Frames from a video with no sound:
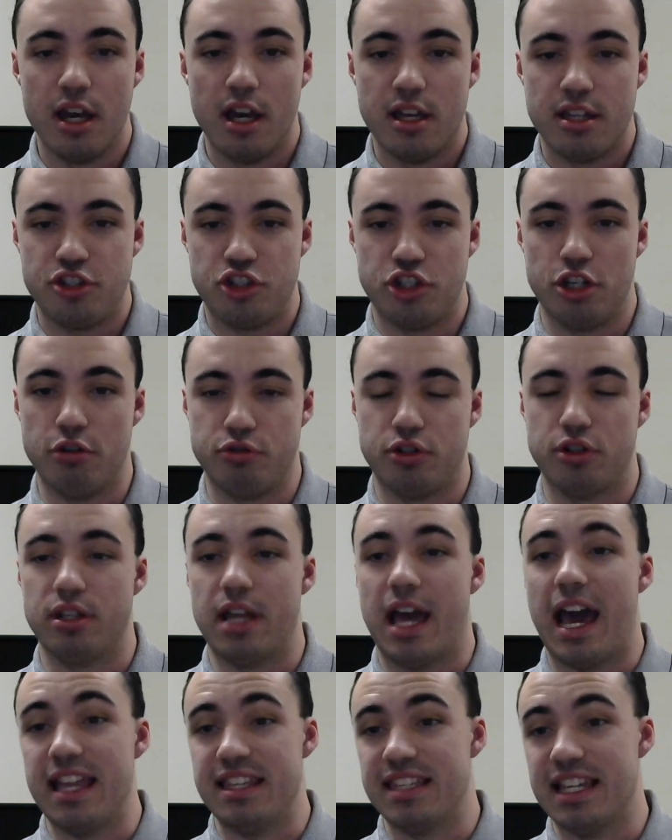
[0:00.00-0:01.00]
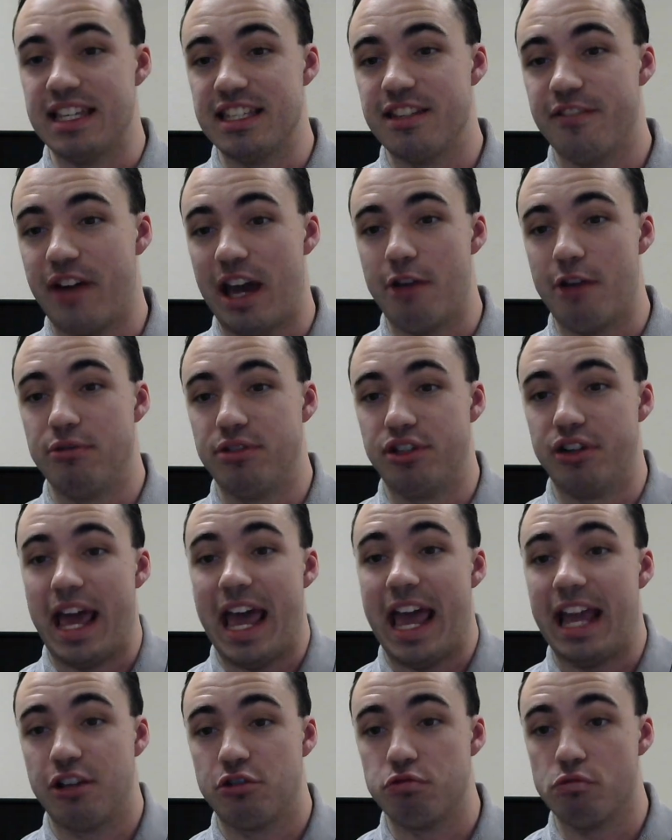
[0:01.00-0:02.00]
children identify with their
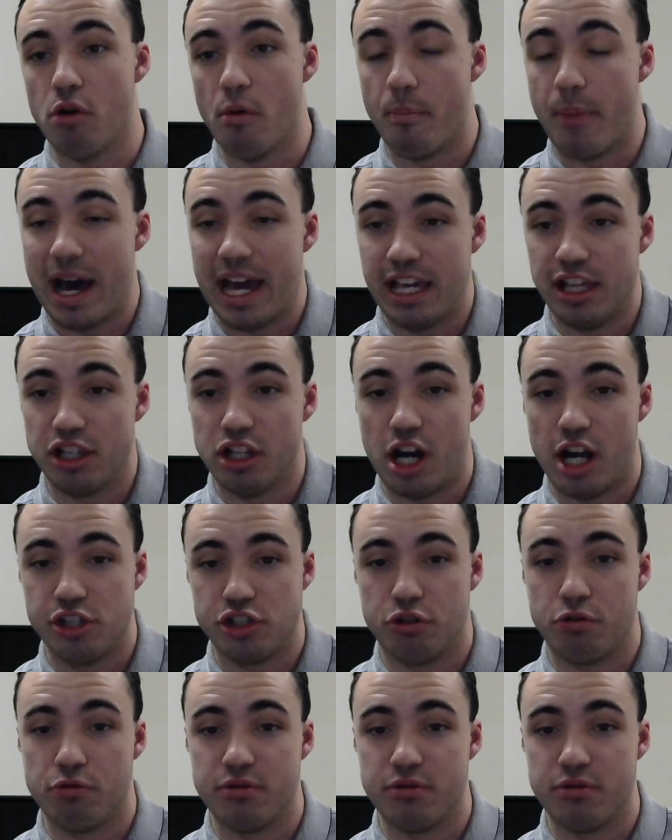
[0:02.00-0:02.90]
actual biological